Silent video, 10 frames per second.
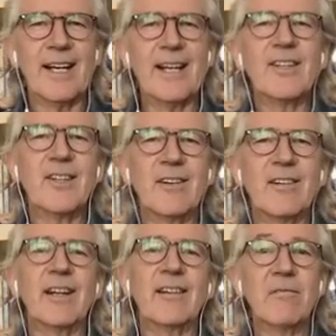in the
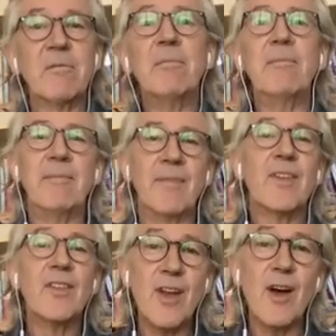urine,
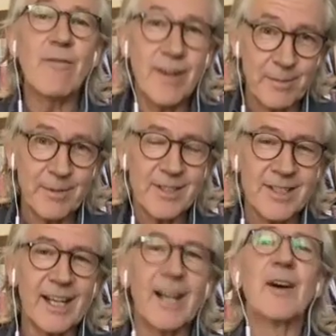no vitamin
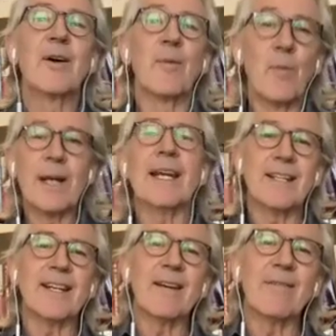C, we need
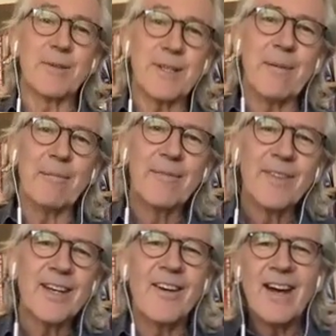to give you some.
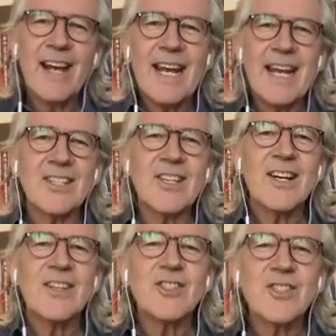You know, it's
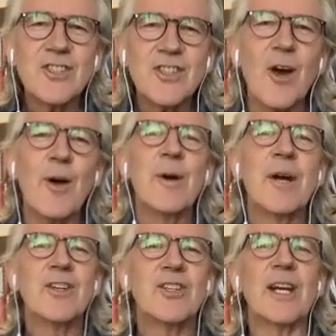so
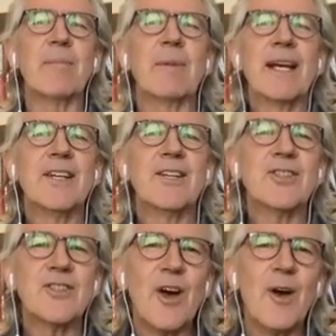cheap, it's
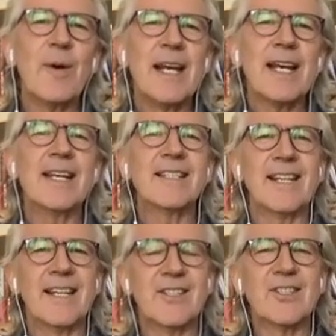so easy, it's